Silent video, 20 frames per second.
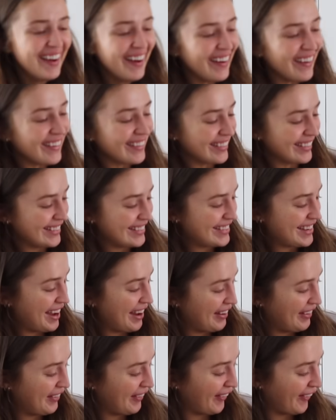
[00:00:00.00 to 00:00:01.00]
all the
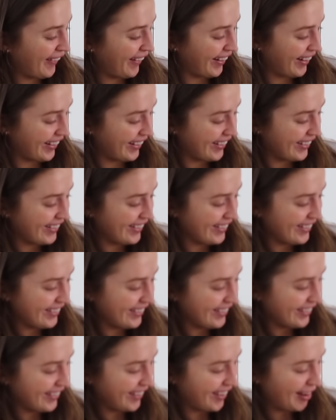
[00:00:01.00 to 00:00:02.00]
decor.
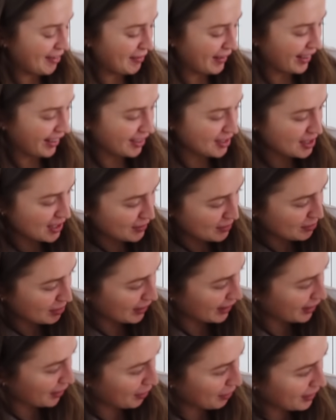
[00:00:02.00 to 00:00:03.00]
Oh my god, she even
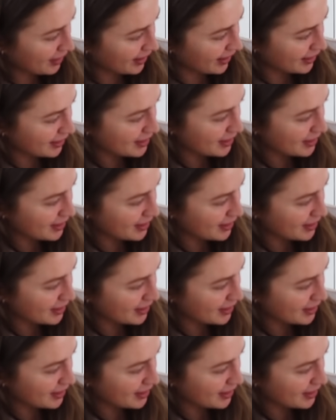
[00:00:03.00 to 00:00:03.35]
put coconut